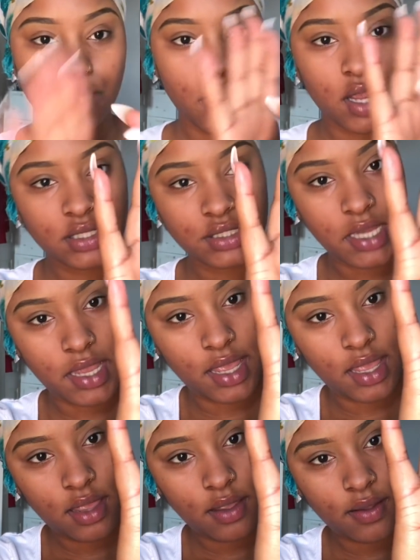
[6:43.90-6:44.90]
brush
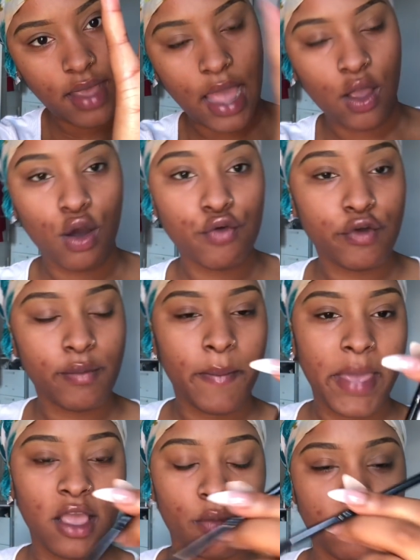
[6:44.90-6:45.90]
here I got from a
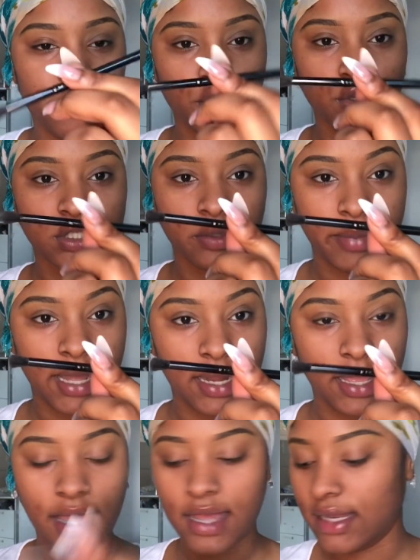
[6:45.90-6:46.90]
Makeup Revolution
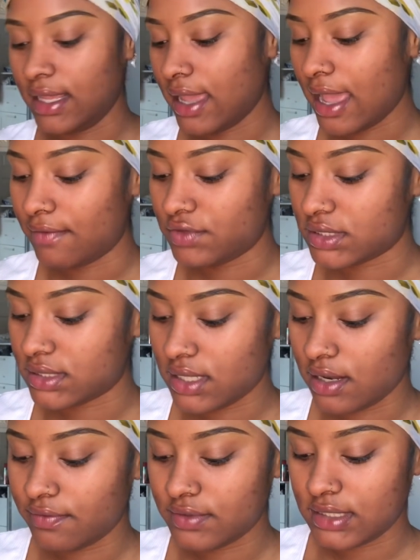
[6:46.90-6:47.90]
palette, and I've just
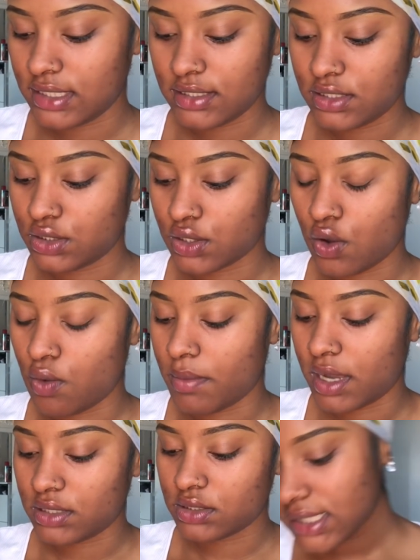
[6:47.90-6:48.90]
loved it so
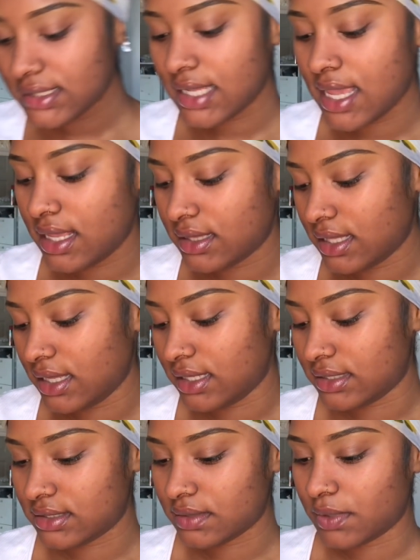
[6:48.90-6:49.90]
much. I'm going to take
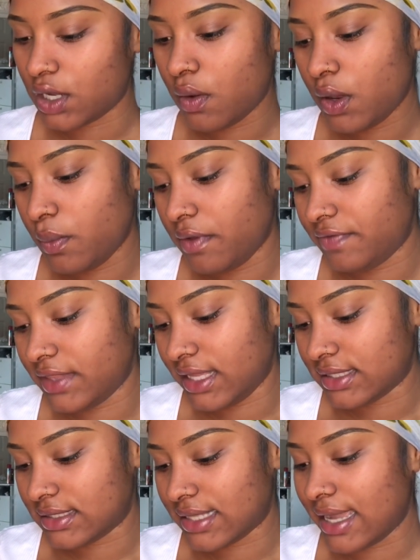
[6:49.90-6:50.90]
this, I'm going with
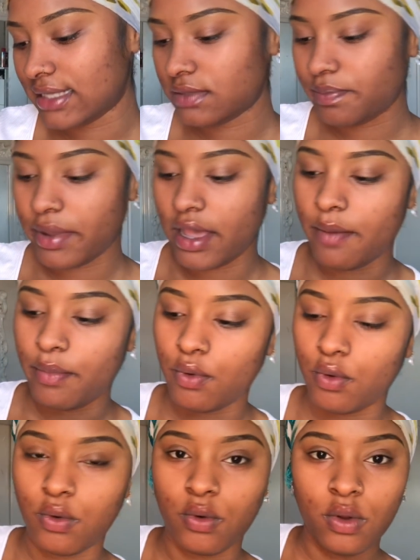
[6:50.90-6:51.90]
this nice
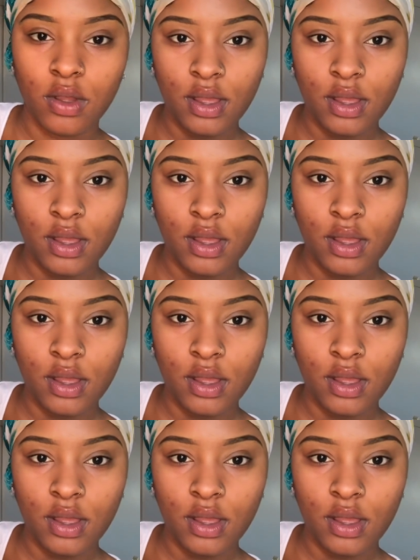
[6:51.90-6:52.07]
purple,